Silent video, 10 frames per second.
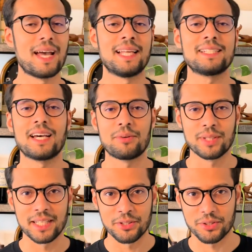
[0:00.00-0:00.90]
Ed's got a
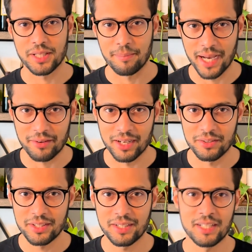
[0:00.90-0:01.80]
really interesting
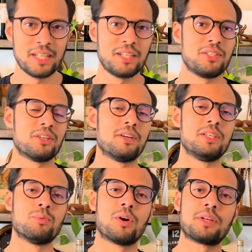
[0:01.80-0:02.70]
background. So
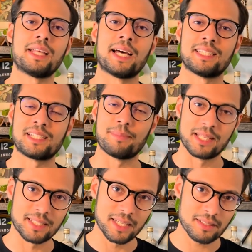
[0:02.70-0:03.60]
he's worked at
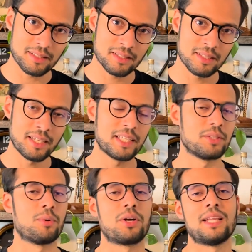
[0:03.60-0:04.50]
SpaceX,
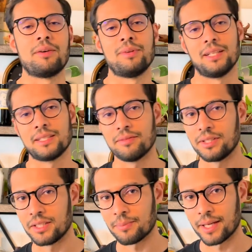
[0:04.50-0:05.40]
he's worked at
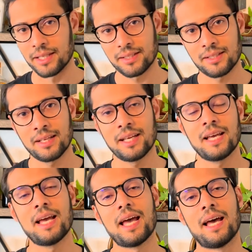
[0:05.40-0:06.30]
Relativity Space,
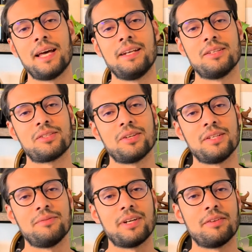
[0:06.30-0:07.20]
and so
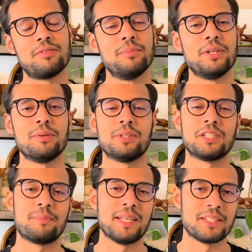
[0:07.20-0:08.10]
he's very familiar with the
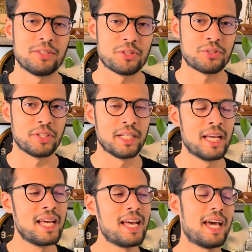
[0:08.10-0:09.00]
space industry
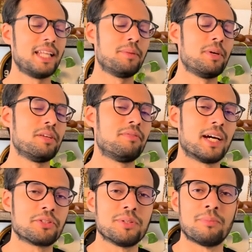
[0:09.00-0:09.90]
and the
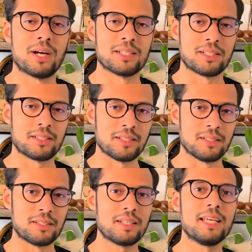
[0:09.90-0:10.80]
manufacturing
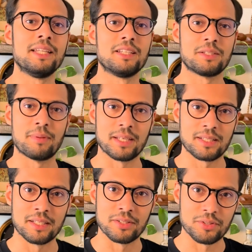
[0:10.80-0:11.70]
processes in the space
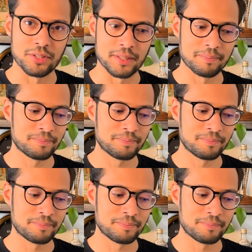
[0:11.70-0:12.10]
industry.